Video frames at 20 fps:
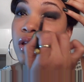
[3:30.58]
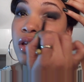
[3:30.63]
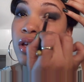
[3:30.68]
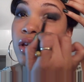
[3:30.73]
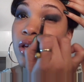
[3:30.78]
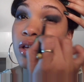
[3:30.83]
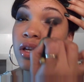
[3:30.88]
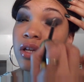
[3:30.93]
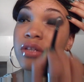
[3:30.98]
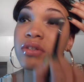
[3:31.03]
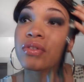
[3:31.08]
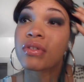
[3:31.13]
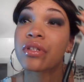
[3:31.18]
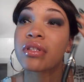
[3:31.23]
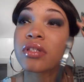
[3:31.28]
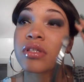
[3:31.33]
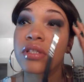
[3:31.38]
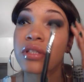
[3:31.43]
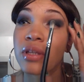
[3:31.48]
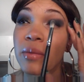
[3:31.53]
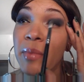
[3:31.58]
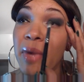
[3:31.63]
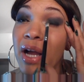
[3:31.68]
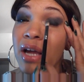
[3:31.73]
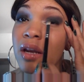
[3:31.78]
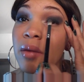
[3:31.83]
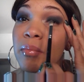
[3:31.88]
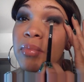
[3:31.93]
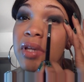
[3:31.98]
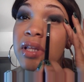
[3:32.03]
And as you can see, I'm
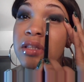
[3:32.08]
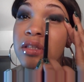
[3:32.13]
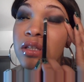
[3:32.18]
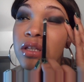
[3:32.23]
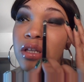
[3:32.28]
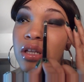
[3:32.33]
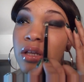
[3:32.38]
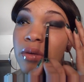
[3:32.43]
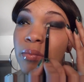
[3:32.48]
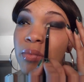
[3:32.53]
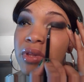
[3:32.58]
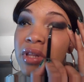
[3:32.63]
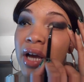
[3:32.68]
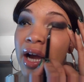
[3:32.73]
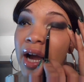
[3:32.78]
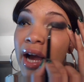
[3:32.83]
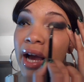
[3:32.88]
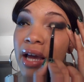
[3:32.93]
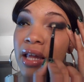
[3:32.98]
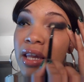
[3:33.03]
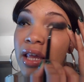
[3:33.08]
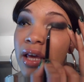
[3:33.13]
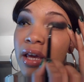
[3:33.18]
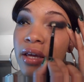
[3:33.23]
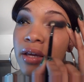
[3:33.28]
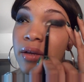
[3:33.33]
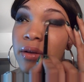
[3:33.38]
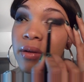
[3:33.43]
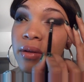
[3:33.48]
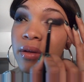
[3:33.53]
kind of blending it in with the
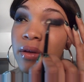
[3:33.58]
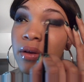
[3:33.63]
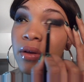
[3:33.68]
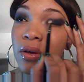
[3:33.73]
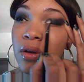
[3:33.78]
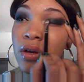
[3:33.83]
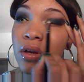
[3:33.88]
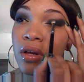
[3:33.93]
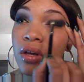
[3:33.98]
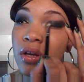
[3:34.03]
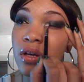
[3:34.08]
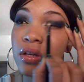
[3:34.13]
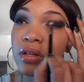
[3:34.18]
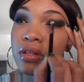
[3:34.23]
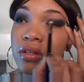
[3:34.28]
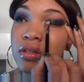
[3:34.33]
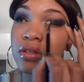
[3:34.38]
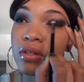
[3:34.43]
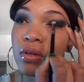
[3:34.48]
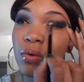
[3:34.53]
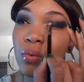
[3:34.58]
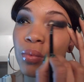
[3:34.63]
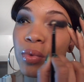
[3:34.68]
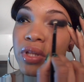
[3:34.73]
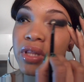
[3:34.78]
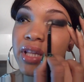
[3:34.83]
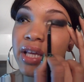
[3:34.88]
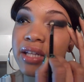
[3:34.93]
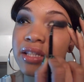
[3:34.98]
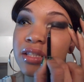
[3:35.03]
highlight. Don't
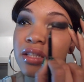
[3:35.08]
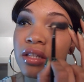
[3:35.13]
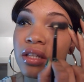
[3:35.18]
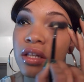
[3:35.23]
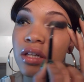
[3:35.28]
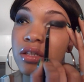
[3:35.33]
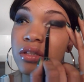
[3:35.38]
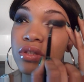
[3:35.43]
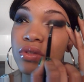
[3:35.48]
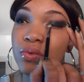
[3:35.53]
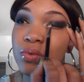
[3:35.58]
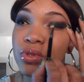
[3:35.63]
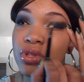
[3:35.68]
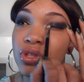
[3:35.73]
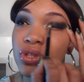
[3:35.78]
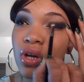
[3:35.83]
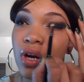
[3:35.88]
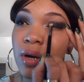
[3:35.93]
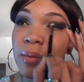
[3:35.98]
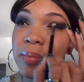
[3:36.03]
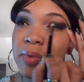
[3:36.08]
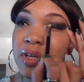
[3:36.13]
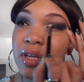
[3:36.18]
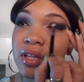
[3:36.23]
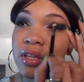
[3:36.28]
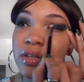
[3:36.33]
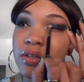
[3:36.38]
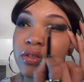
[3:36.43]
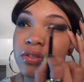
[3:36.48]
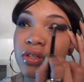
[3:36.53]
want that to look too sharp
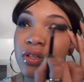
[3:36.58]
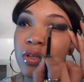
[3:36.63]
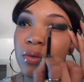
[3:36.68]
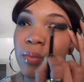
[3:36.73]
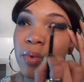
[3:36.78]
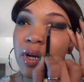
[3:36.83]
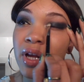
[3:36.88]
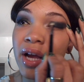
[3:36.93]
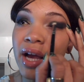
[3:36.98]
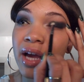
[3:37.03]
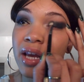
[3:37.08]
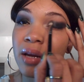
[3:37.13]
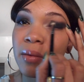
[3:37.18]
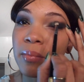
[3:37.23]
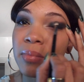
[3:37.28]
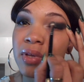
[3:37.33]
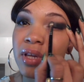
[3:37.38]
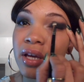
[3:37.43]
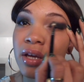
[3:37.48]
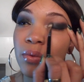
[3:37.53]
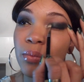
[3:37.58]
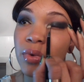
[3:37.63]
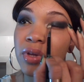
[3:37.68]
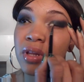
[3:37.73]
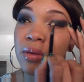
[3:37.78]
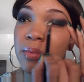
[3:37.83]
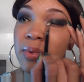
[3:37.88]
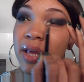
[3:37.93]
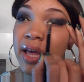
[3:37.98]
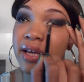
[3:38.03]
either, so you want to kind of blend where
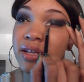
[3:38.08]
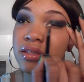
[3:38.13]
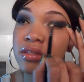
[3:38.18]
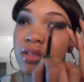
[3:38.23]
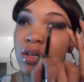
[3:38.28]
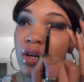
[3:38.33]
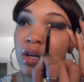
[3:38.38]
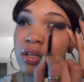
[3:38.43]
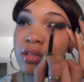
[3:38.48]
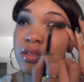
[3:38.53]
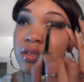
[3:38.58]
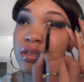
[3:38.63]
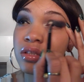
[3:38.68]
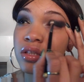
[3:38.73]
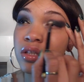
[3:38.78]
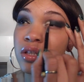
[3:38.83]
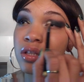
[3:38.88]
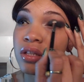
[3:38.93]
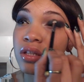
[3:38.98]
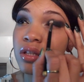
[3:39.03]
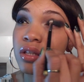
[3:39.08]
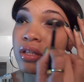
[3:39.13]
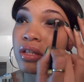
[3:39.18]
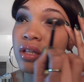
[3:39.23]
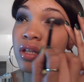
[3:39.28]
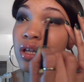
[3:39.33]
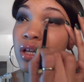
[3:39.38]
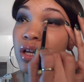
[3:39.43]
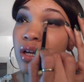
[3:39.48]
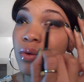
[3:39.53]
the black starts
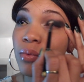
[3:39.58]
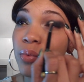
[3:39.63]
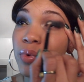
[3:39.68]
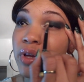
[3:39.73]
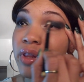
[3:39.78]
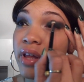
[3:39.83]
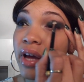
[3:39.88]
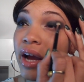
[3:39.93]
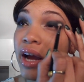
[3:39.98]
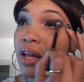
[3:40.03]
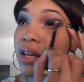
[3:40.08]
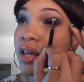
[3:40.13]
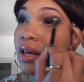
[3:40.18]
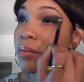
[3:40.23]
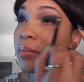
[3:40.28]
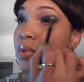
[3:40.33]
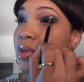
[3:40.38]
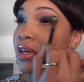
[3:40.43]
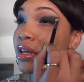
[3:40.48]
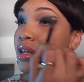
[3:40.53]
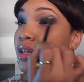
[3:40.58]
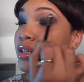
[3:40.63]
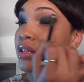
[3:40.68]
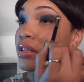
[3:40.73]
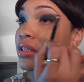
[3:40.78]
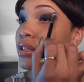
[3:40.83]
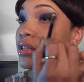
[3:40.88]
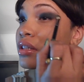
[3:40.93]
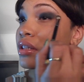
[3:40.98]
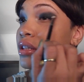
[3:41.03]
and where the highlight
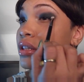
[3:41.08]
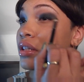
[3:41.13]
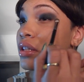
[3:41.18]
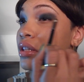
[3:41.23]
begins.